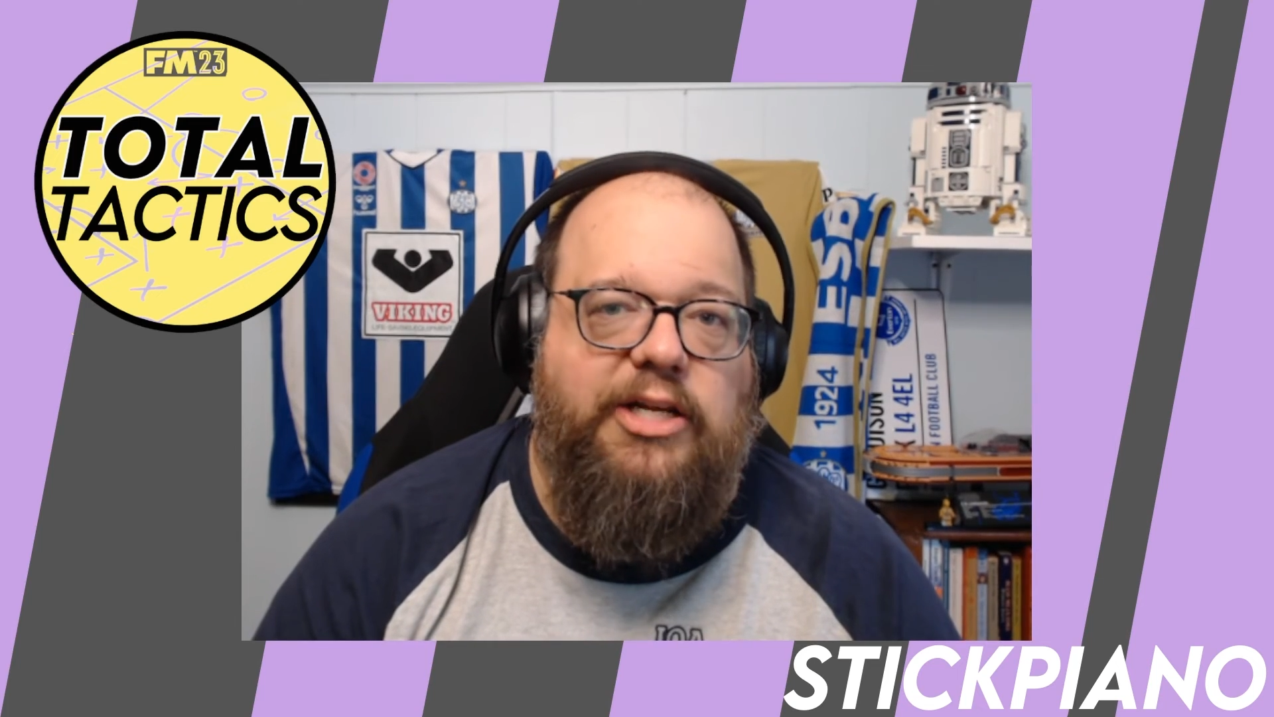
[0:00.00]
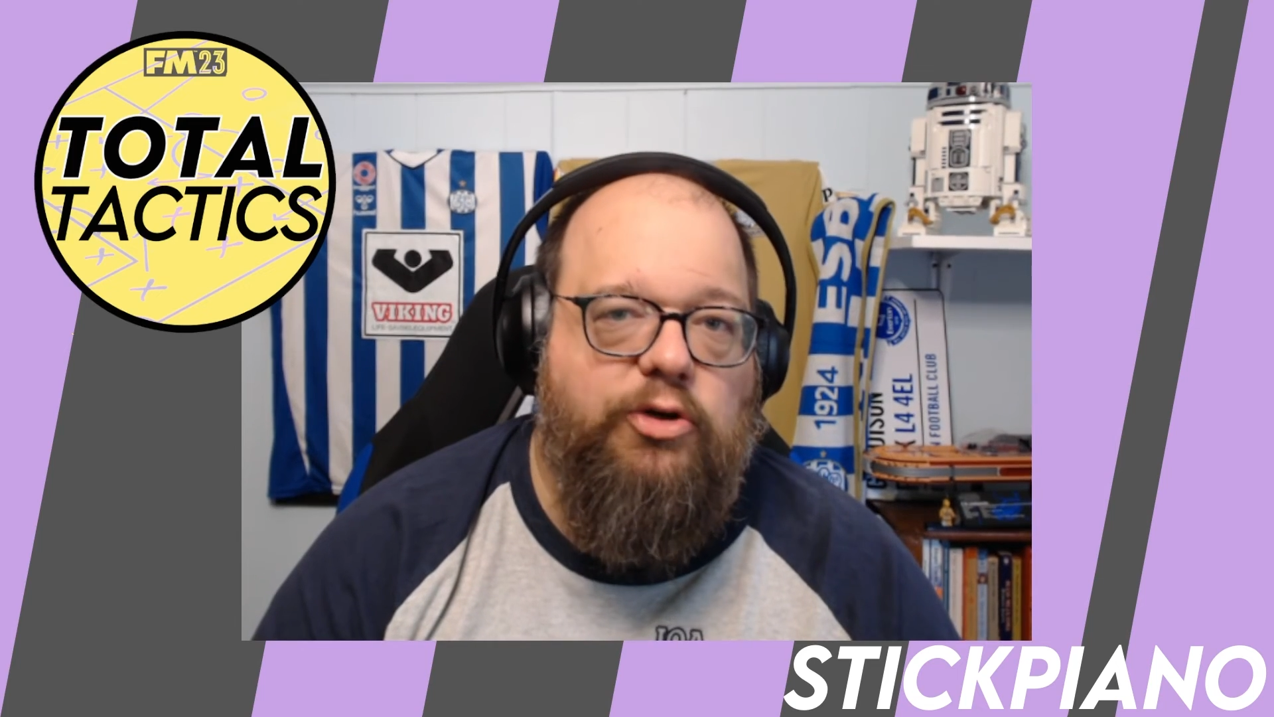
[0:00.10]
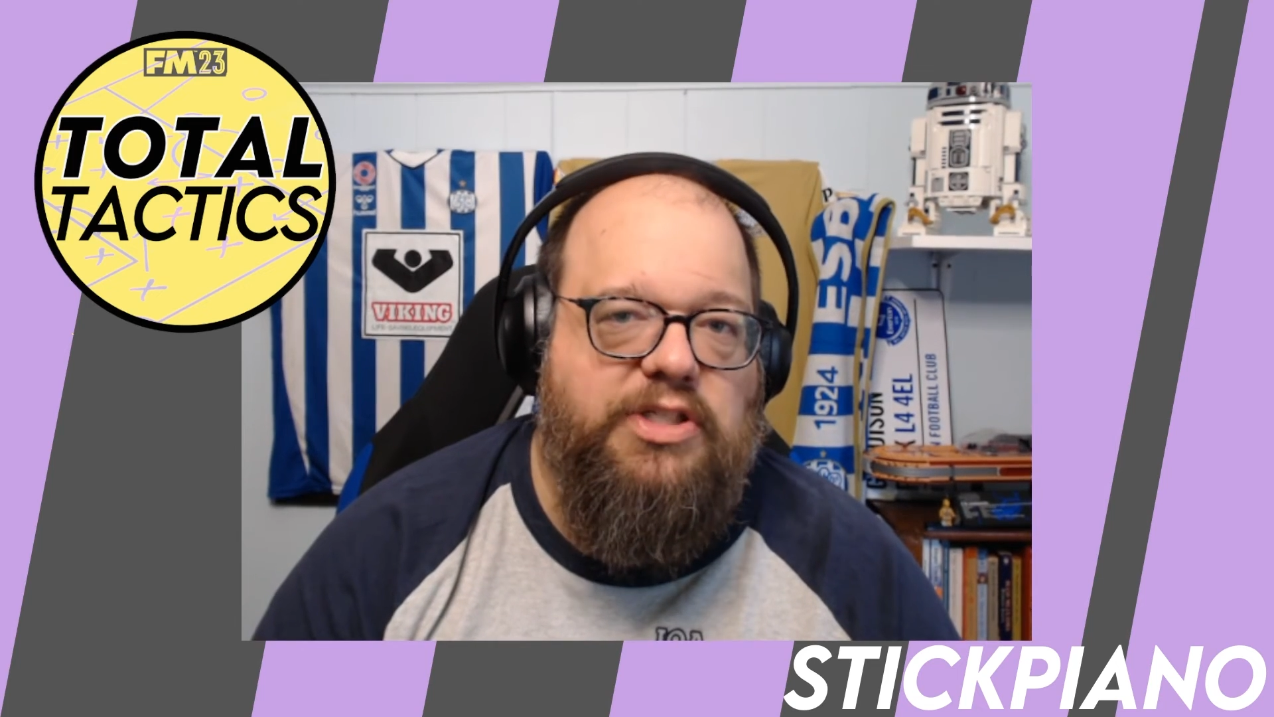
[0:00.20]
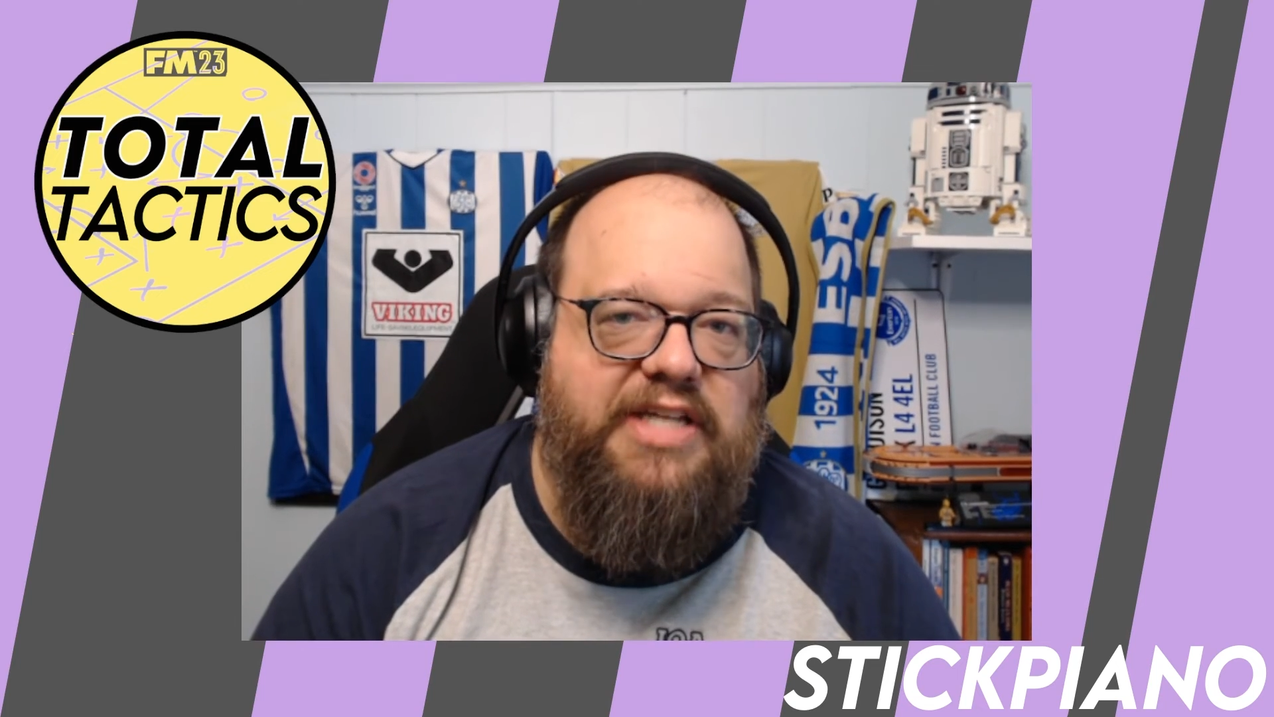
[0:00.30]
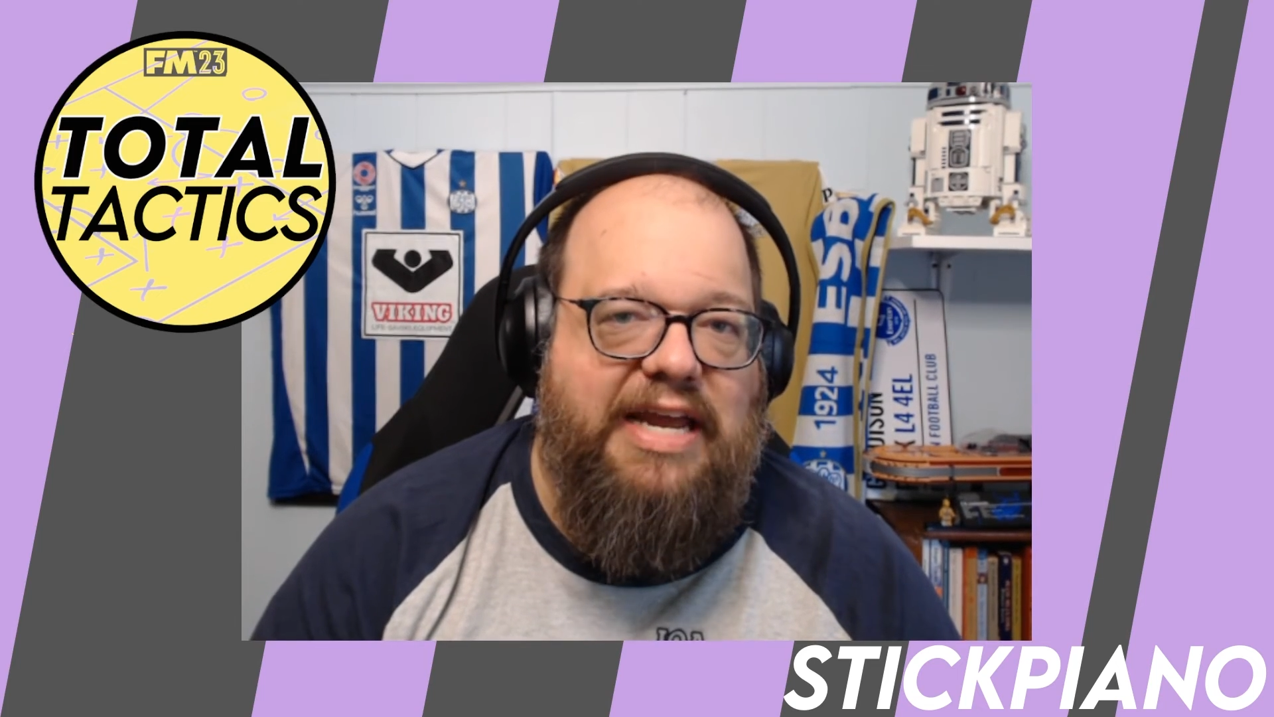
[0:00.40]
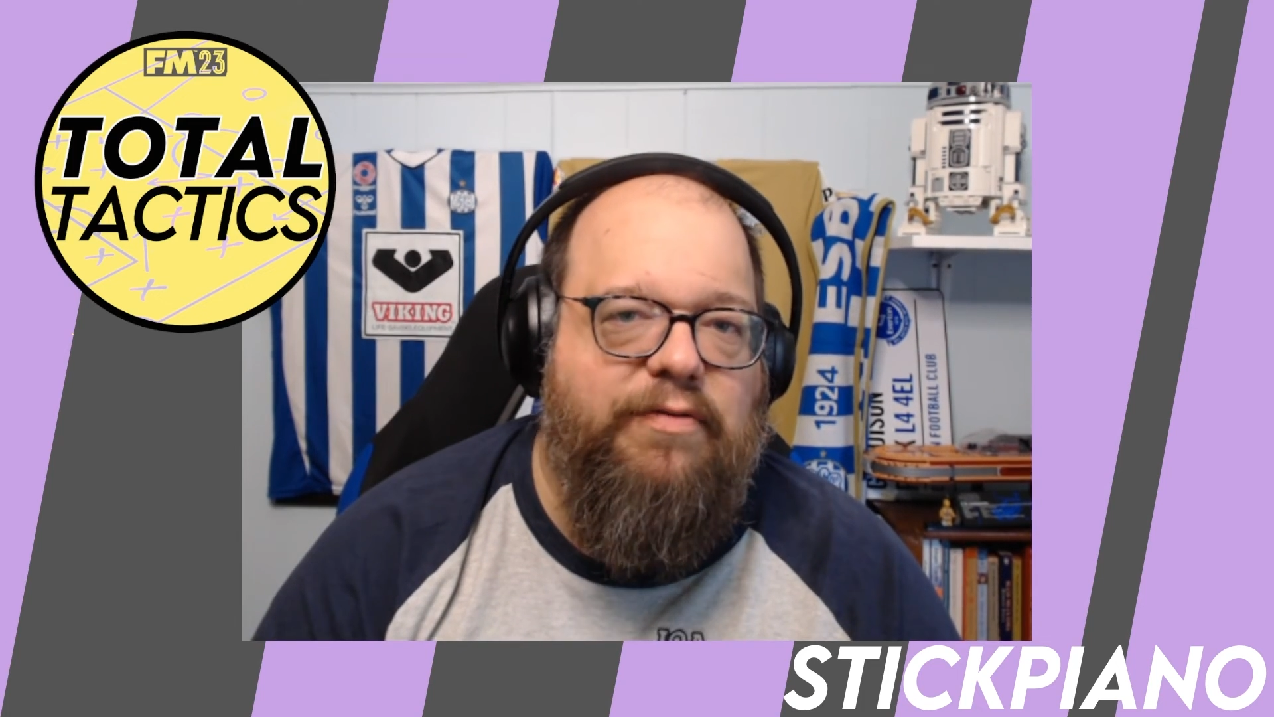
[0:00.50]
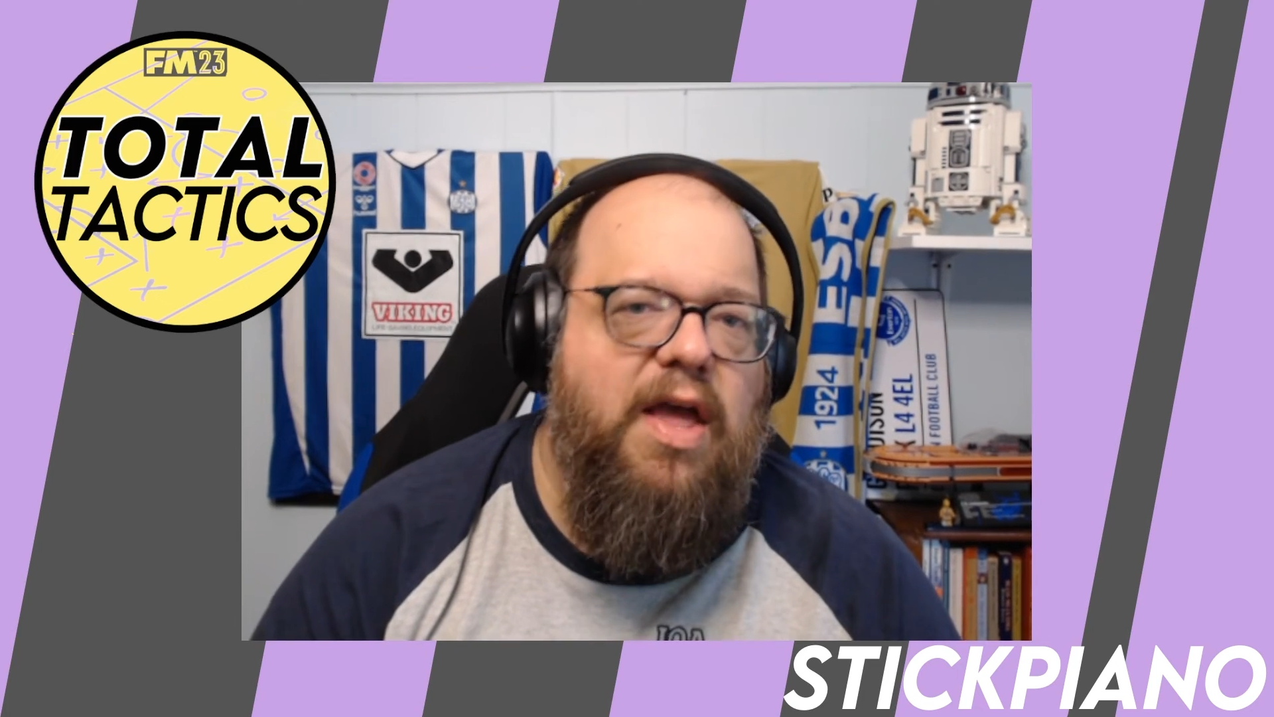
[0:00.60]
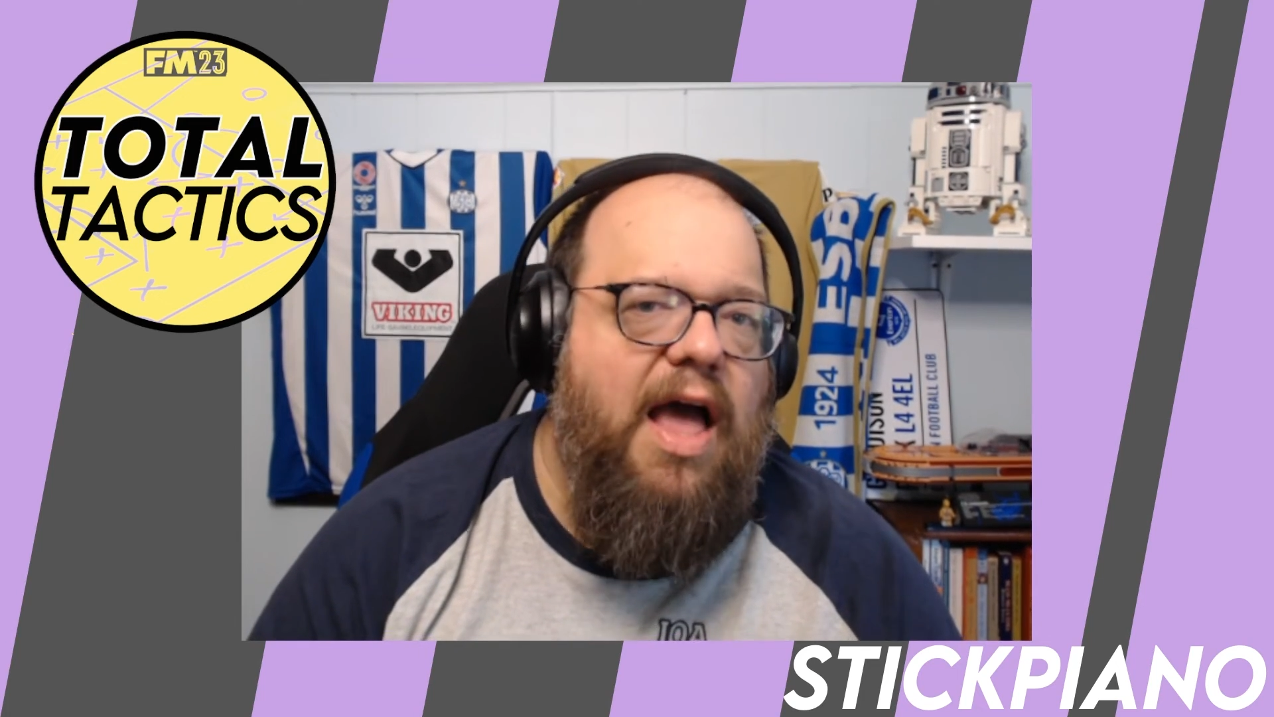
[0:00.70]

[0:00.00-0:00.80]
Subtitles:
your save.